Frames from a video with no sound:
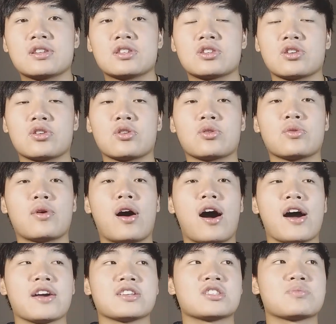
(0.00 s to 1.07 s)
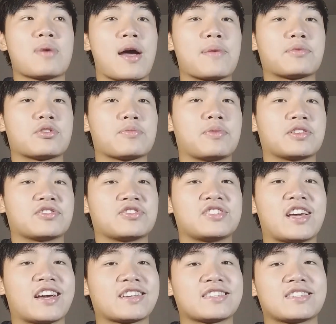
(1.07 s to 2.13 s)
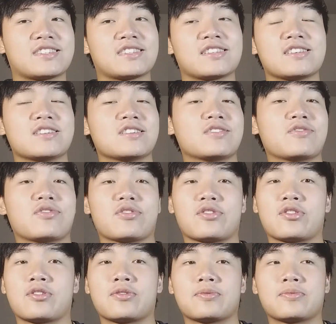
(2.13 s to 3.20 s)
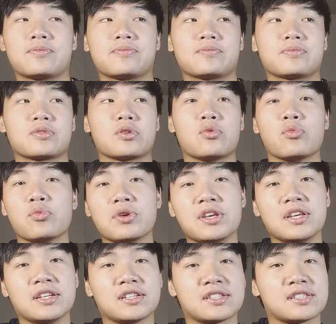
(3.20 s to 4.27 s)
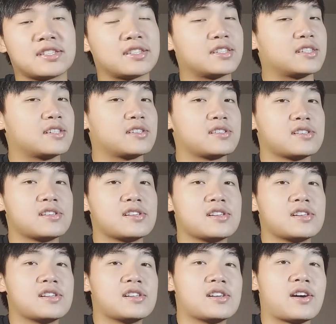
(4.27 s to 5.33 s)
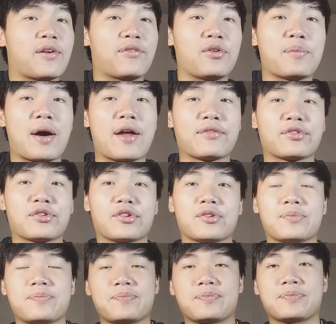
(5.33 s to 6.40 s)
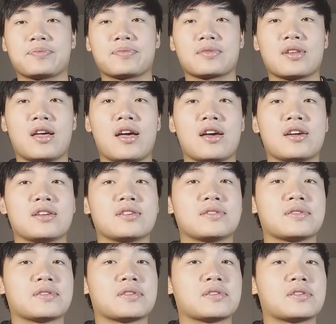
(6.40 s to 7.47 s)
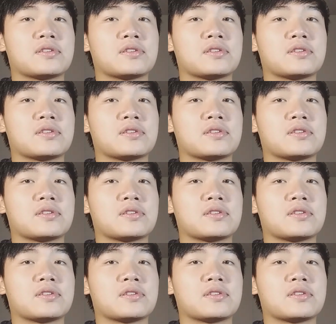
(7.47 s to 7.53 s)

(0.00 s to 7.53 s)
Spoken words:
So I spammed her a bunch of texts for weeks, feel bad for her, and